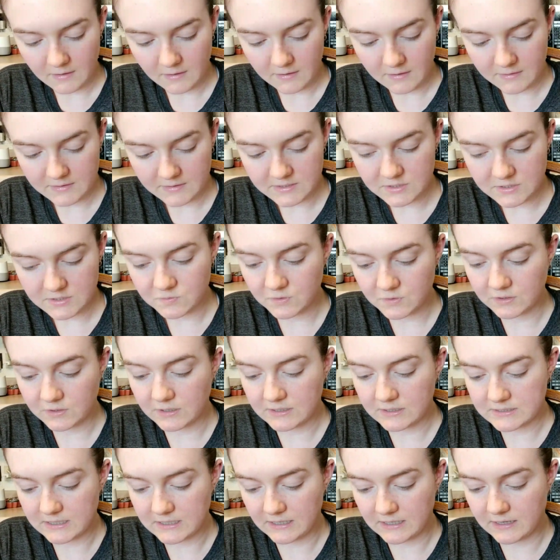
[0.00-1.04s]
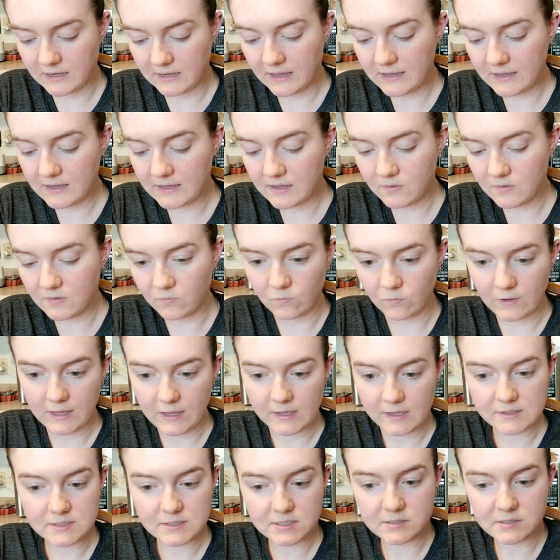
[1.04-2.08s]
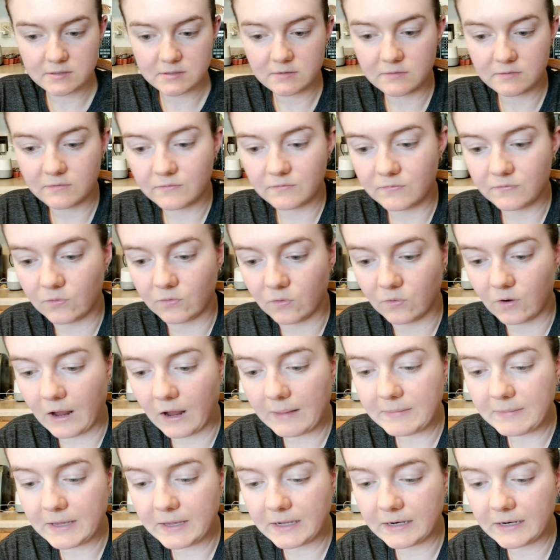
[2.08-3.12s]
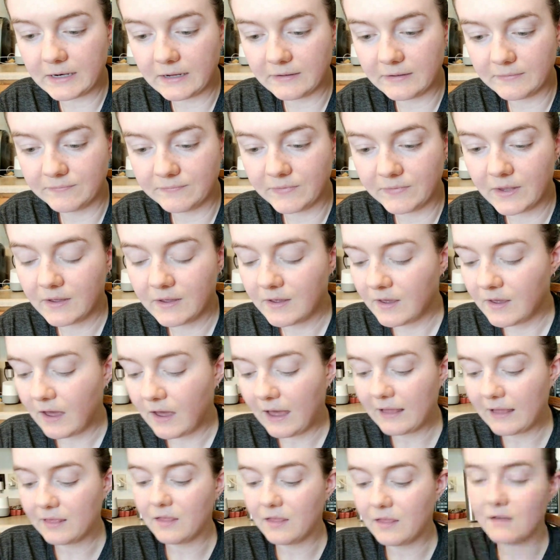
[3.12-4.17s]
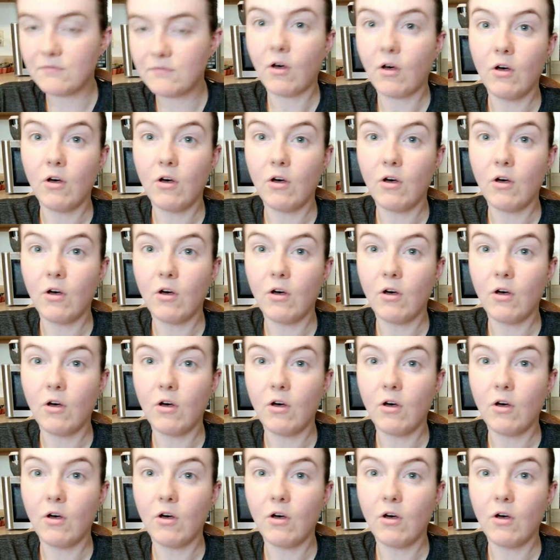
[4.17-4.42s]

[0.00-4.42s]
And this is really exciting. I can't wait for, I mean, I love